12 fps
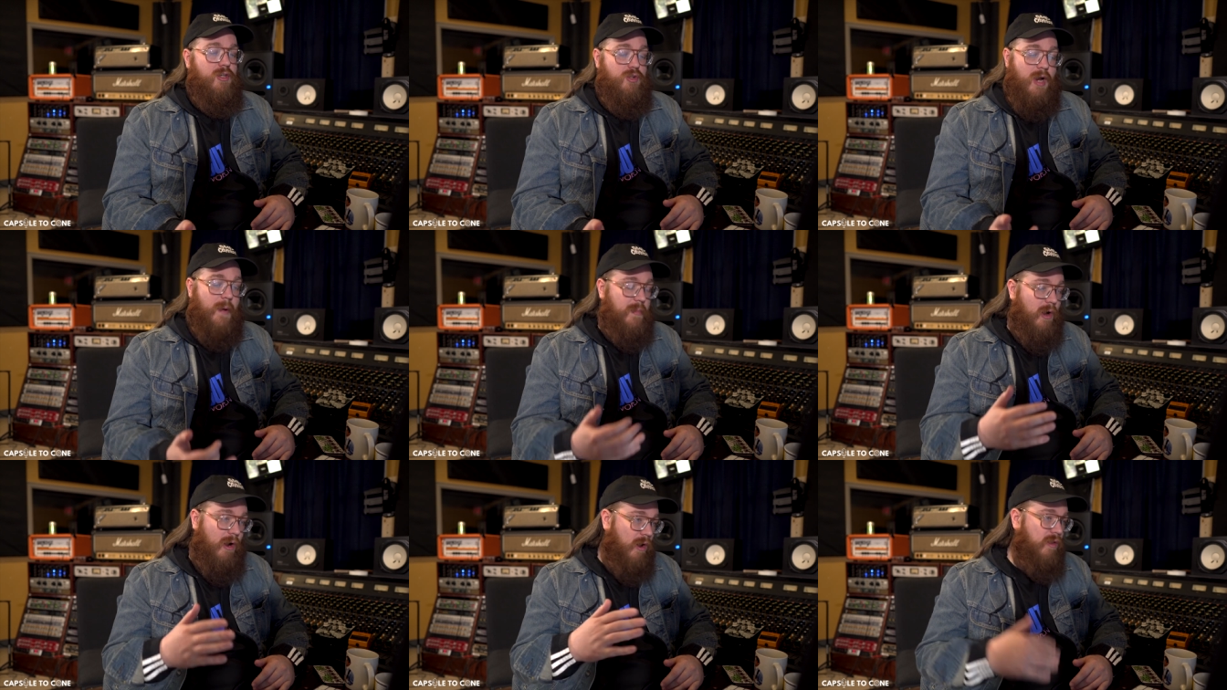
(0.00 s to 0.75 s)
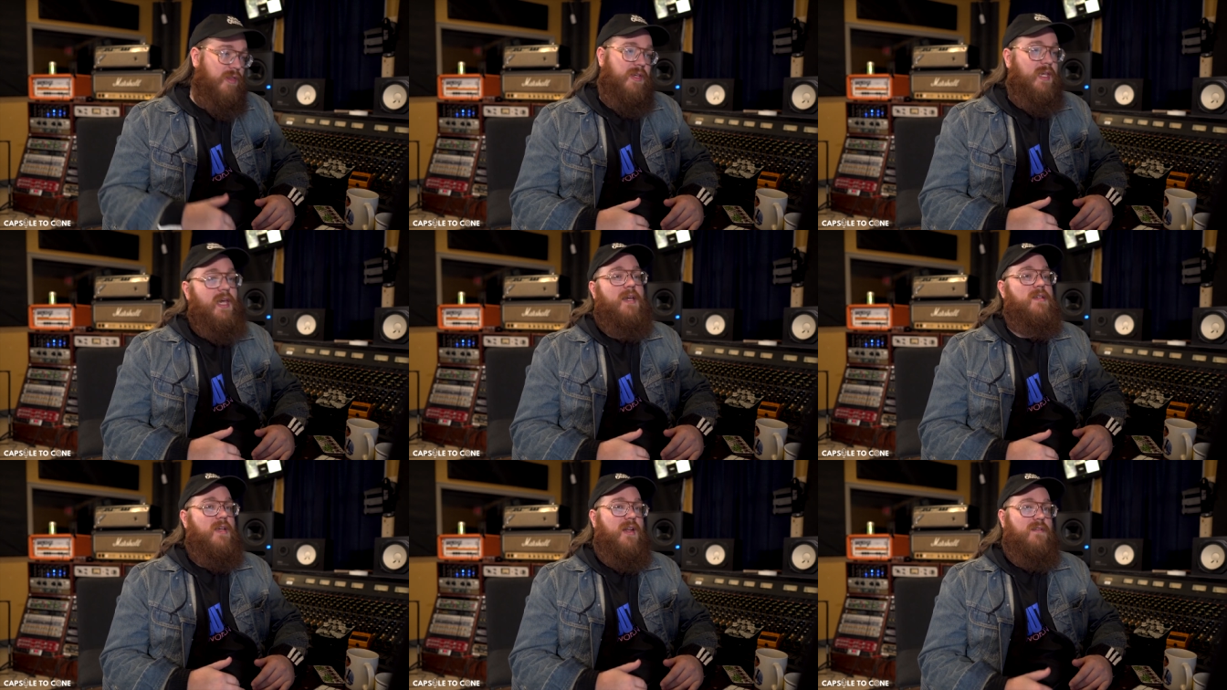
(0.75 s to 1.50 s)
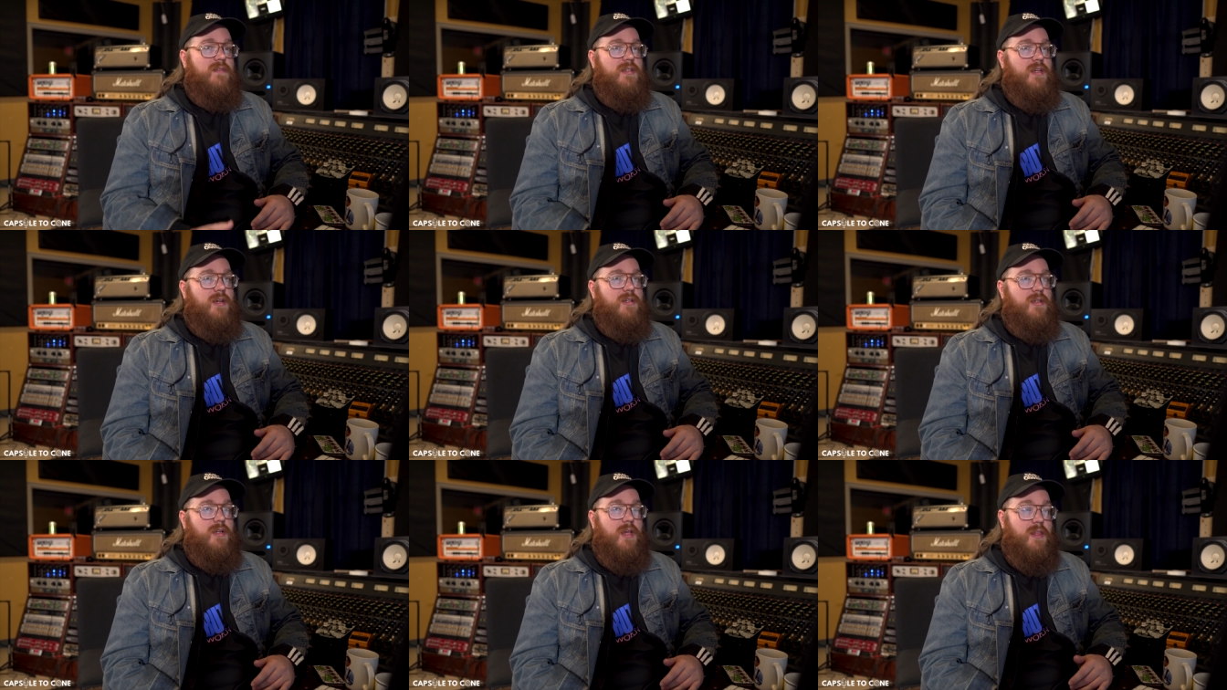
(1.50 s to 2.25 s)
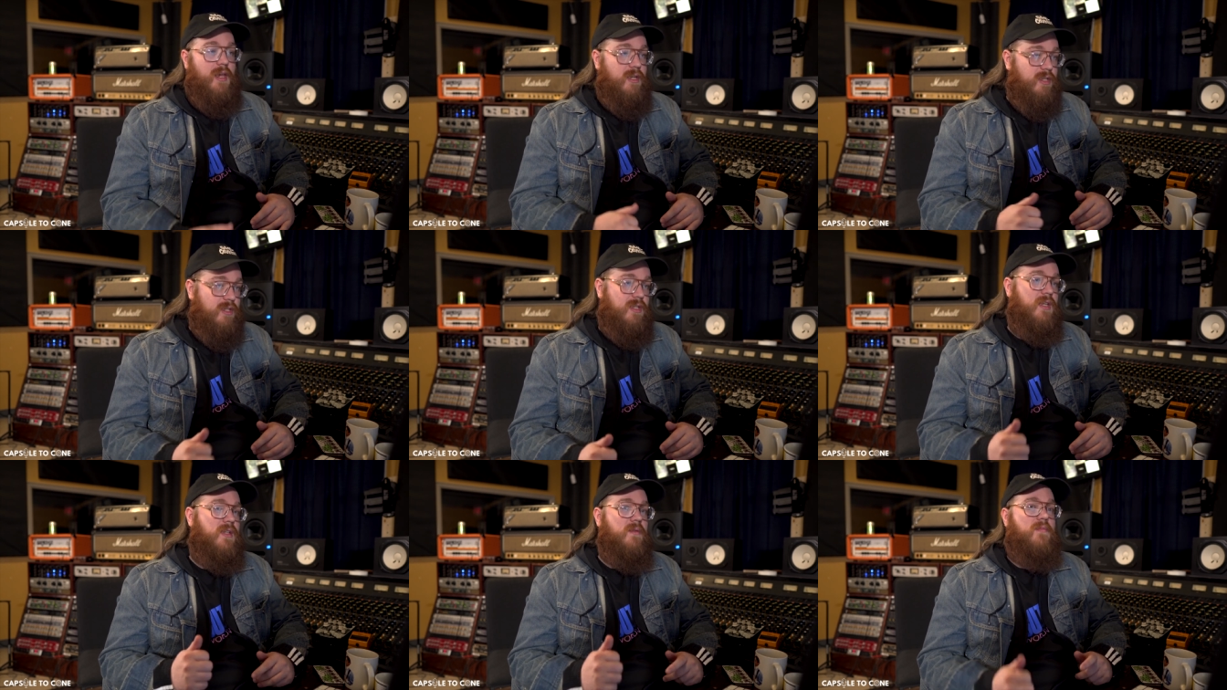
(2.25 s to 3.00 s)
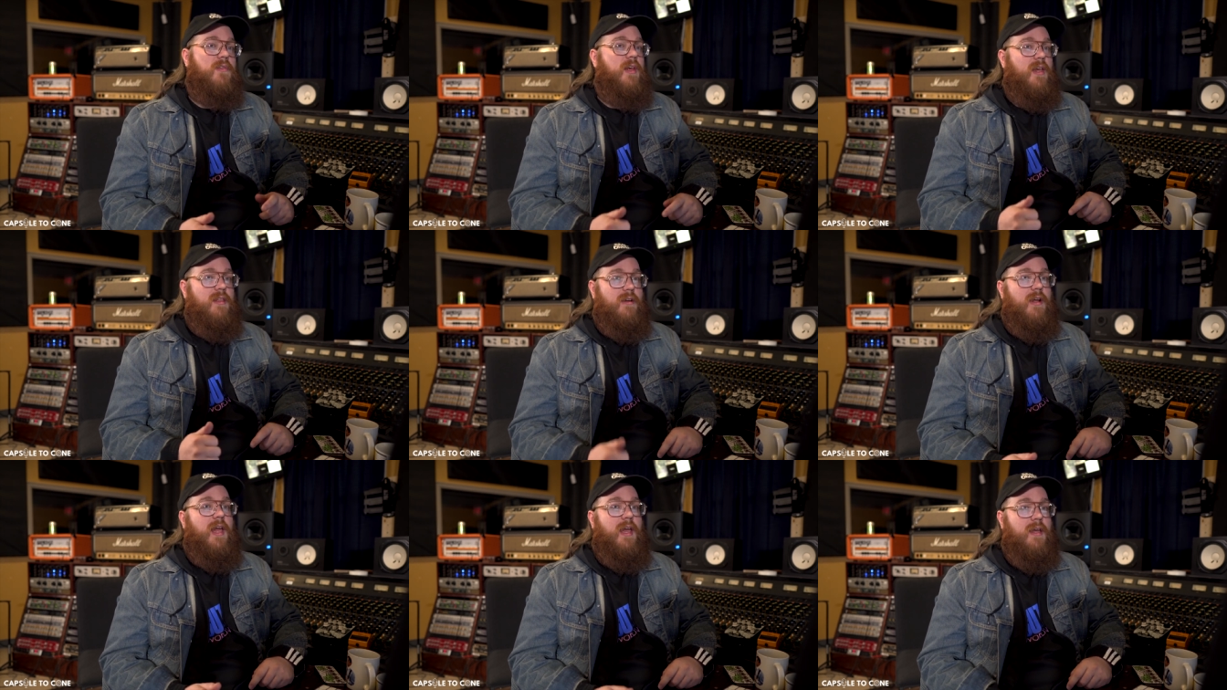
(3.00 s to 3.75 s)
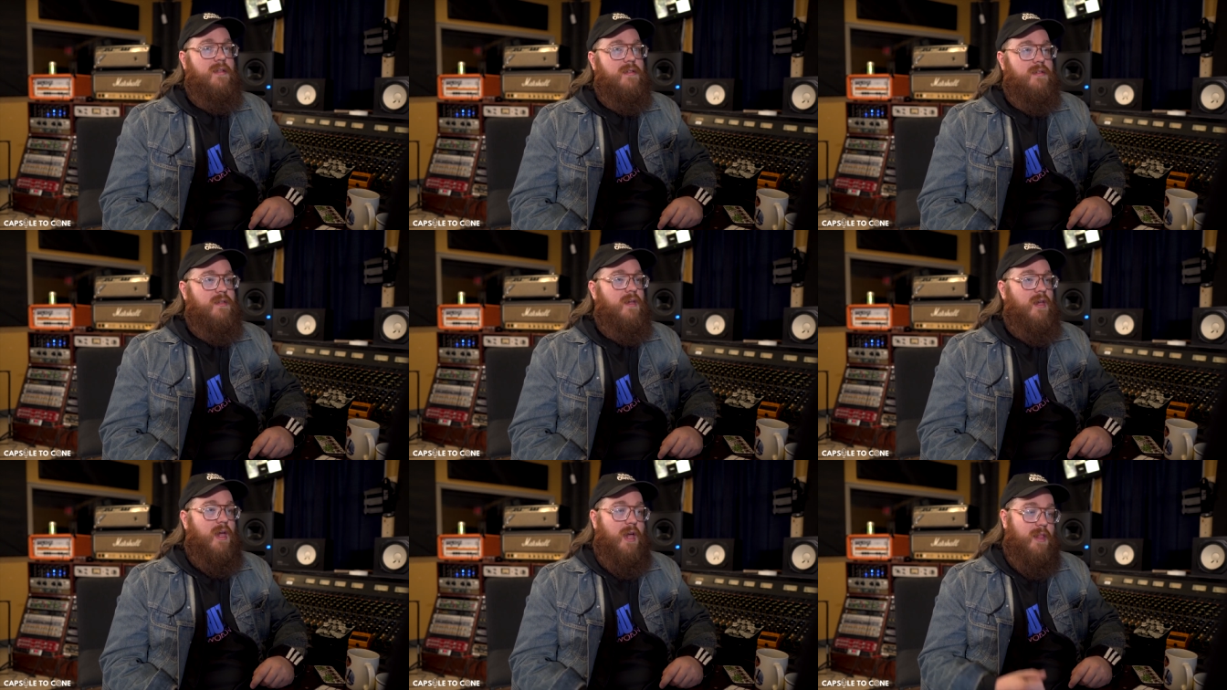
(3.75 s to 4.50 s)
drop all the kicks out of a section and they just need to play their hands mm-hmm.